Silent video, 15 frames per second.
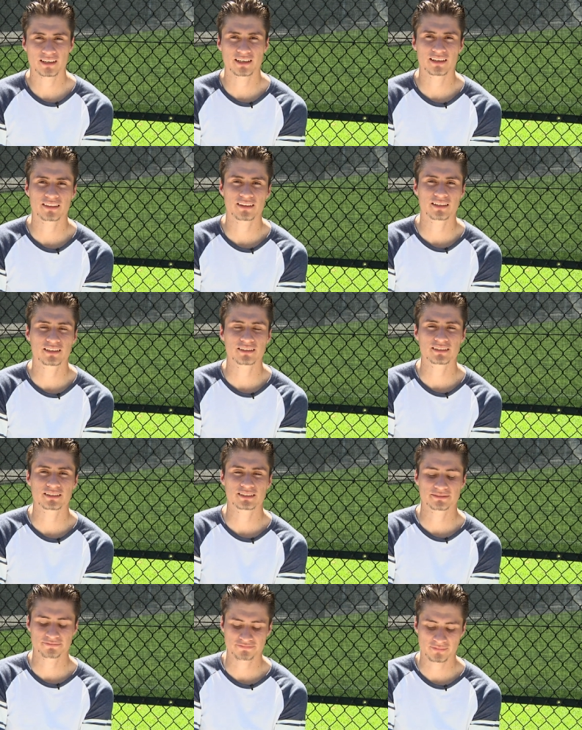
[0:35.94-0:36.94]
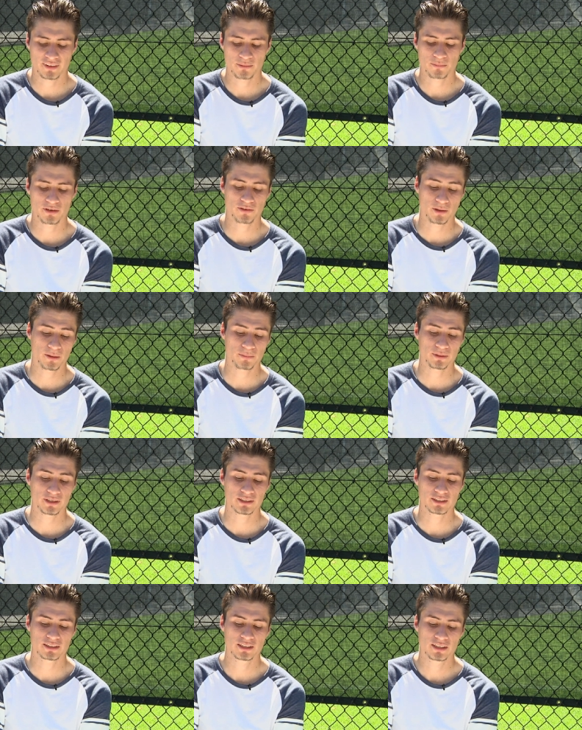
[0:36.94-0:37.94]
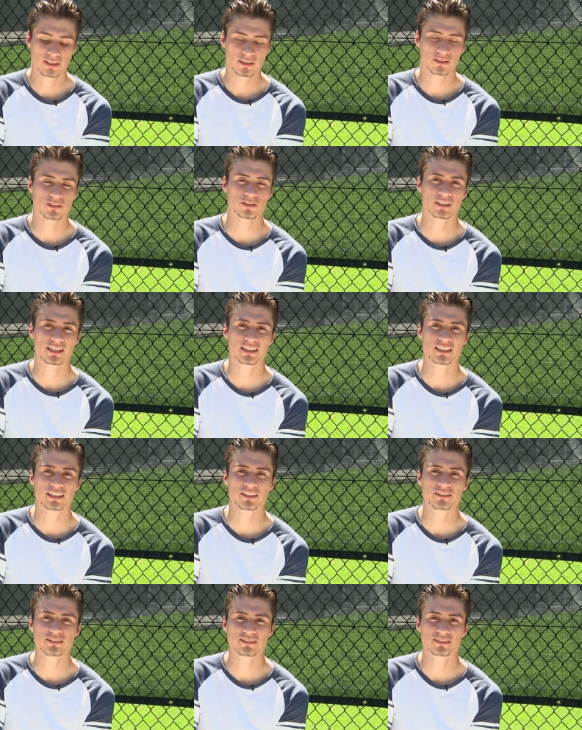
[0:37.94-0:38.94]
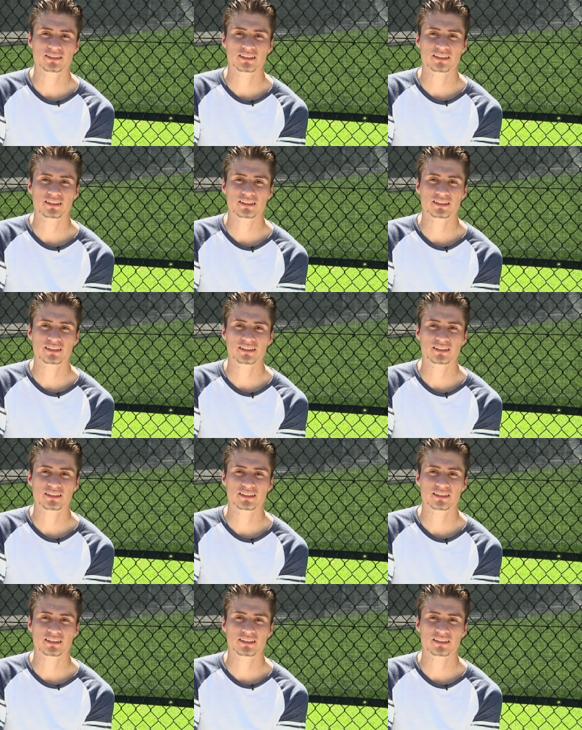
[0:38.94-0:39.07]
I think um, my favorite player, Ronaldinho.